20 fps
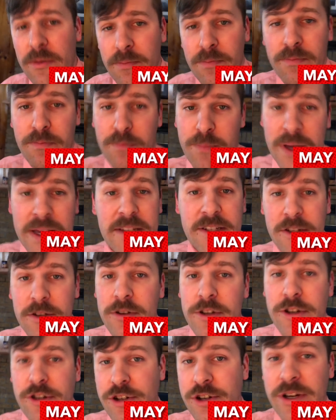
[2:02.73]
Basically,
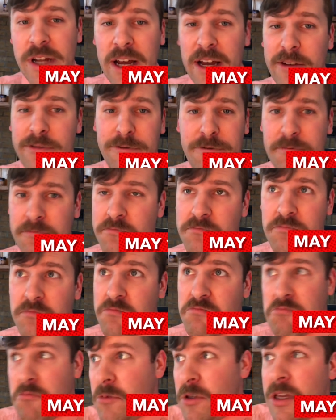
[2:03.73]
you should have,
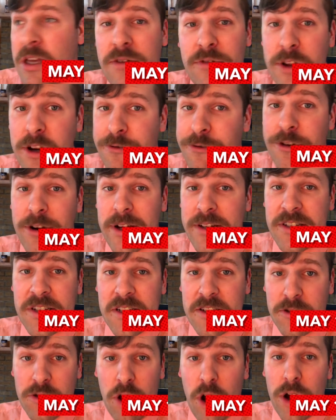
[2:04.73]
even if your essay
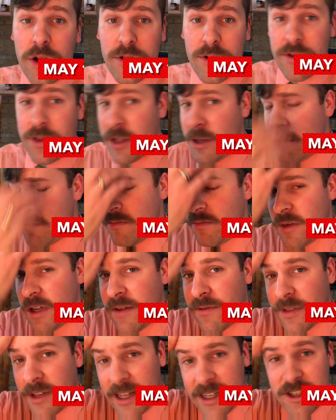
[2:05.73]
is longer than
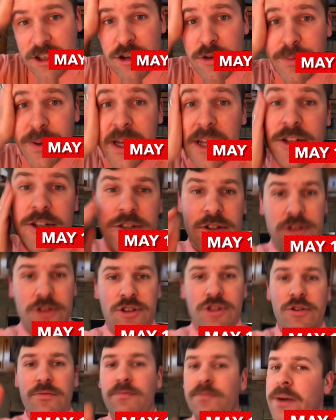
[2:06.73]
even like 2 pages, you
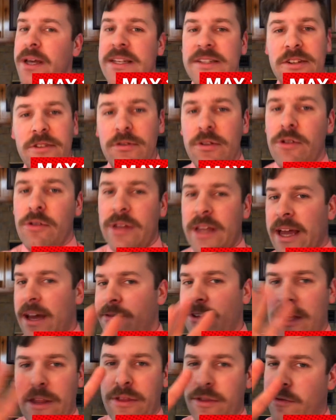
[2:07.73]
should basically only have
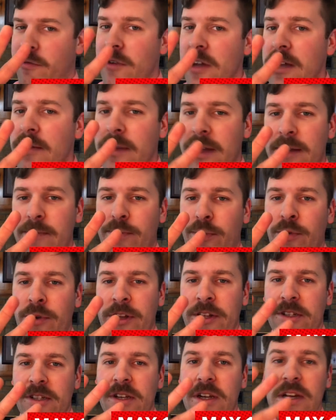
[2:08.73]
like 3 main
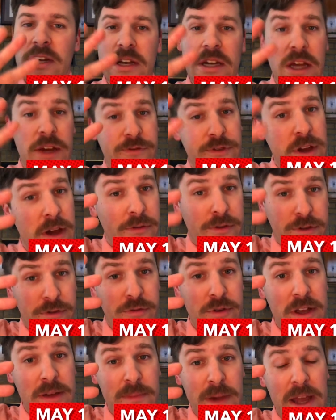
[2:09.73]
points. If you have
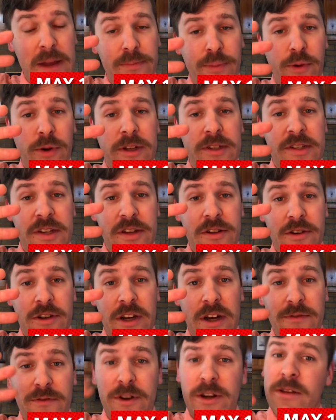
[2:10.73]
3 main points that you're
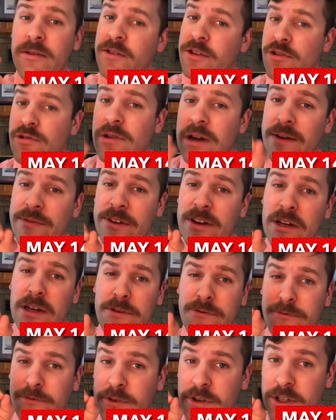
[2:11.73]
covering, you have enough
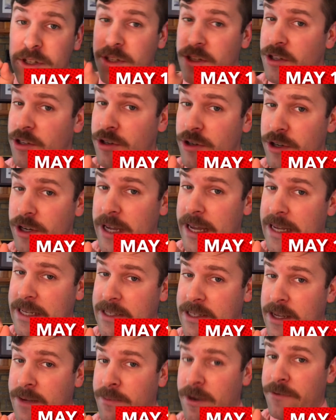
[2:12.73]
for a good
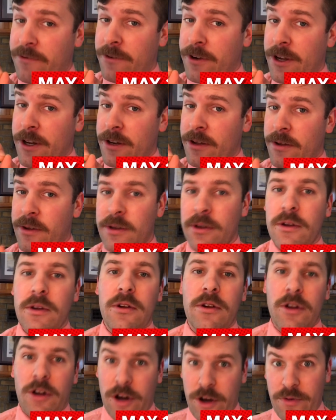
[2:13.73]
essay, my friend.
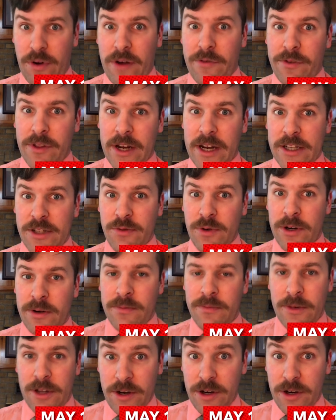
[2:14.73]
Are you ready for the next one? Here it